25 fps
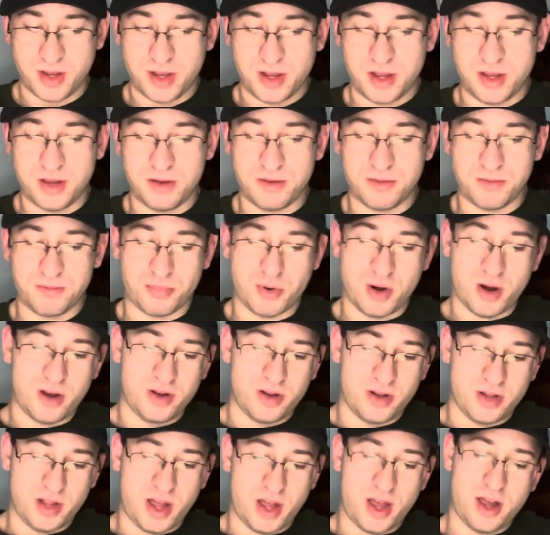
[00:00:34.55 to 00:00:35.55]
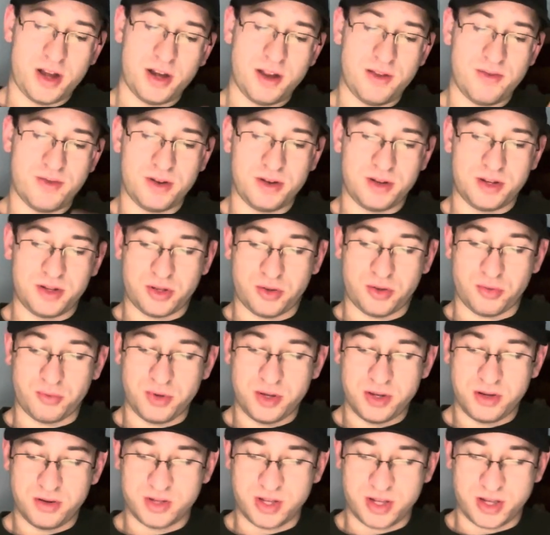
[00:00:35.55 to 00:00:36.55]
He prior to that, even
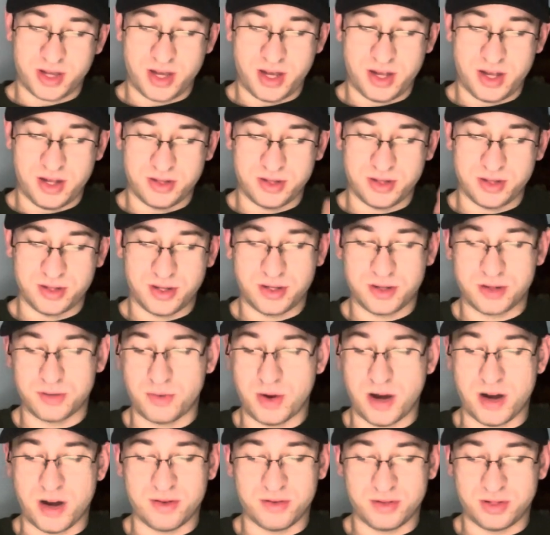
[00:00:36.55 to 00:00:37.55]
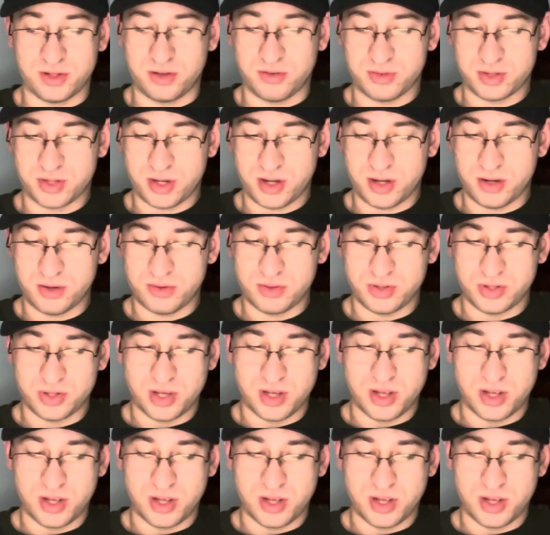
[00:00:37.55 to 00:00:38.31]
three years at Kansas as a wide receivers coach.